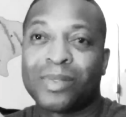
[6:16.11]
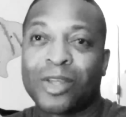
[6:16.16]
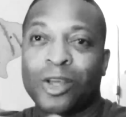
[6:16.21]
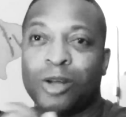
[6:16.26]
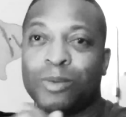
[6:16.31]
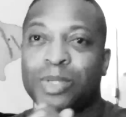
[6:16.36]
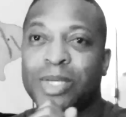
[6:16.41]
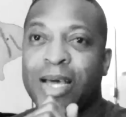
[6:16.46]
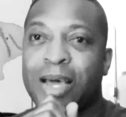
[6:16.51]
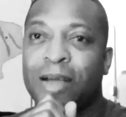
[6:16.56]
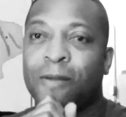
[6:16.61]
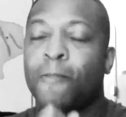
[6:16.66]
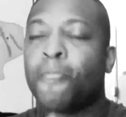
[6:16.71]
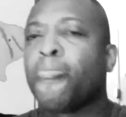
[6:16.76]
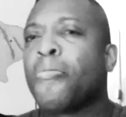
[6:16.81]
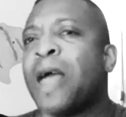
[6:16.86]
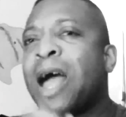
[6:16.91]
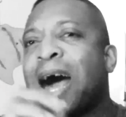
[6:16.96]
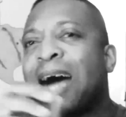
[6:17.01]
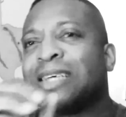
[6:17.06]
You know what I'm saying?
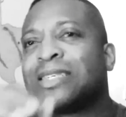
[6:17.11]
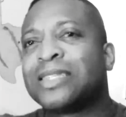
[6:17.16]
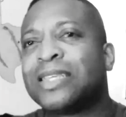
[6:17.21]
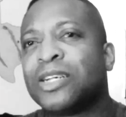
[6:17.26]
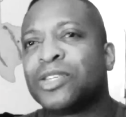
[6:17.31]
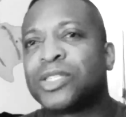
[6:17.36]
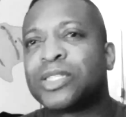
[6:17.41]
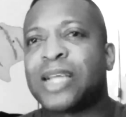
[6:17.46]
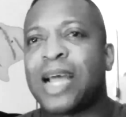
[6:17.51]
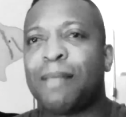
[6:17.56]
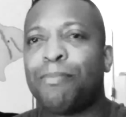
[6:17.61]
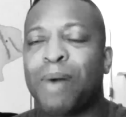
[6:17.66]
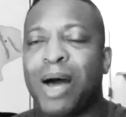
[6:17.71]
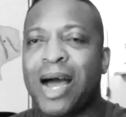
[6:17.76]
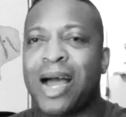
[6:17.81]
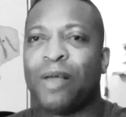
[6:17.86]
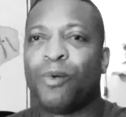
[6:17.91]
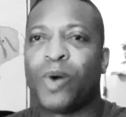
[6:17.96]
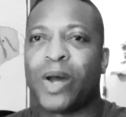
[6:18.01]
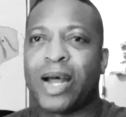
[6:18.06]
I still stand
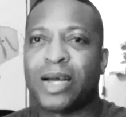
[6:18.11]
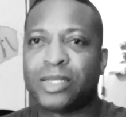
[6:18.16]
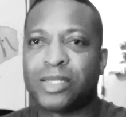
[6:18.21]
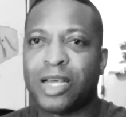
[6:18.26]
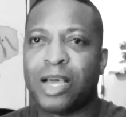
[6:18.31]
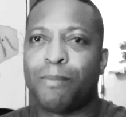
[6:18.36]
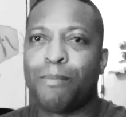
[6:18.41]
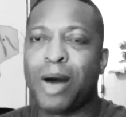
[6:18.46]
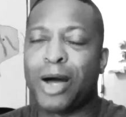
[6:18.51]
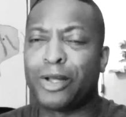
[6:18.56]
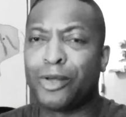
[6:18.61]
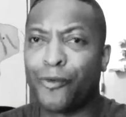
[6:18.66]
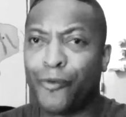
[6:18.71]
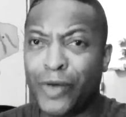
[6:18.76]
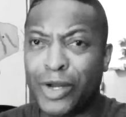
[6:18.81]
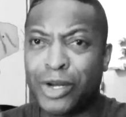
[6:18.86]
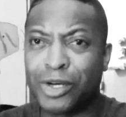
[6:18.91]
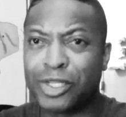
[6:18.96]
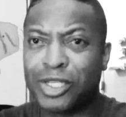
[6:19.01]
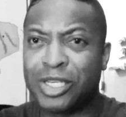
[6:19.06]
behind what I say about the
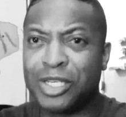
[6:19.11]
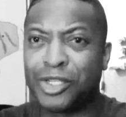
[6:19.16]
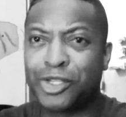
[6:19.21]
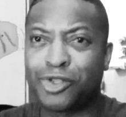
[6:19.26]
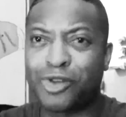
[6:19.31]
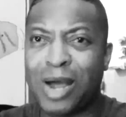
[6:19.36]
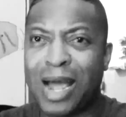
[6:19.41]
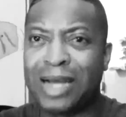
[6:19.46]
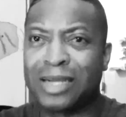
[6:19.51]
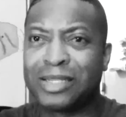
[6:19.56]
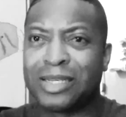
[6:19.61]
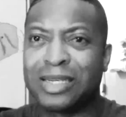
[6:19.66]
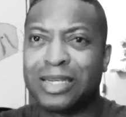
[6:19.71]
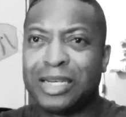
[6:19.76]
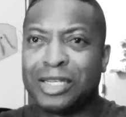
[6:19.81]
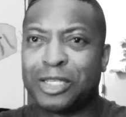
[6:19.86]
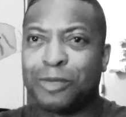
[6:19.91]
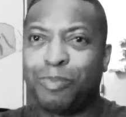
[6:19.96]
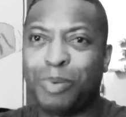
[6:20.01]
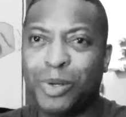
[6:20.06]
video she's trying to
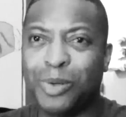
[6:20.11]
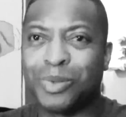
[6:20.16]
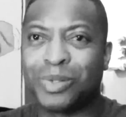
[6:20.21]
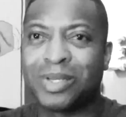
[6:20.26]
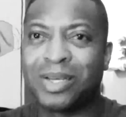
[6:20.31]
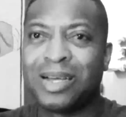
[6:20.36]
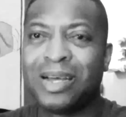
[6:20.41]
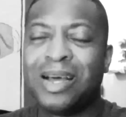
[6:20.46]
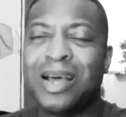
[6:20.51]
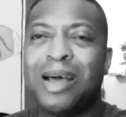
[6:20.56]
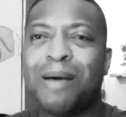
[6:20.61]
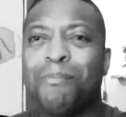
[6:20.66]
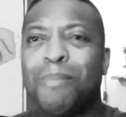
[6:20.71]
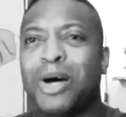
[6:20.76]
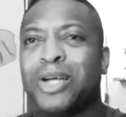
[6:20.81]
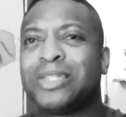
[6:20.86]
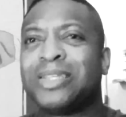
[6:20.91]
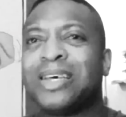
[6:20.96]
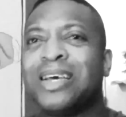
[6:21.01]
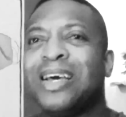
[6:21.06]
dispute.
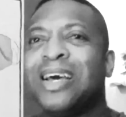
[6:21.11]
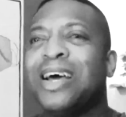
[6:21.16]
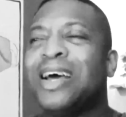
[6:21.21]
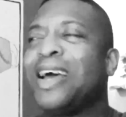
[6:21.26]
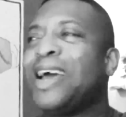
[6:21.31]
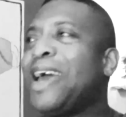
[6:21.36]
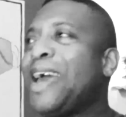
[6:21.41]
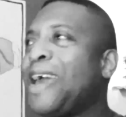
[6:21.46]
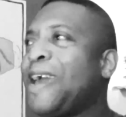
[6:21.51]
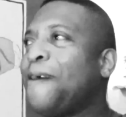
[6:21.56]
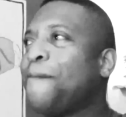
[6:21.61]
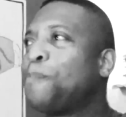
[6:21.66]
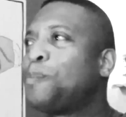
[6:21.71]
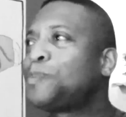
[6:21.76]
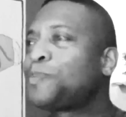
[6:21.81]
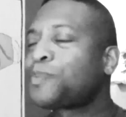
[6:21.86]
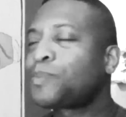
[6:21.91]
But, hey,